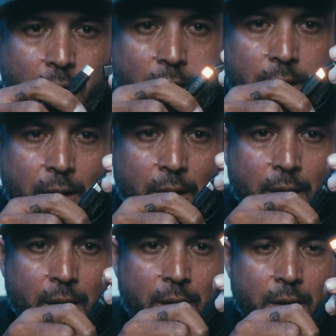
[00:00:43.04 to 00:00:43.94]
and
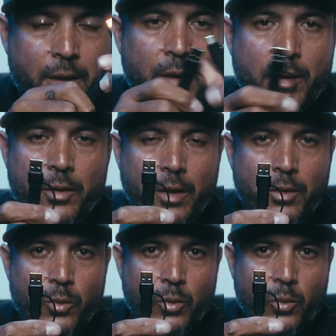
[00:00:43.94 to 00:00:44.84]
then you can
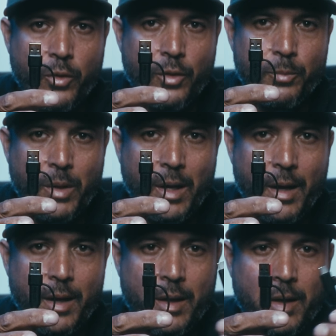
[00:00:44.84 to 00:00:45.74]
do
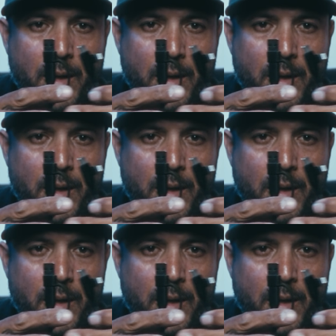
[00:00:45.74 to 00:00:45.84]
USB-A.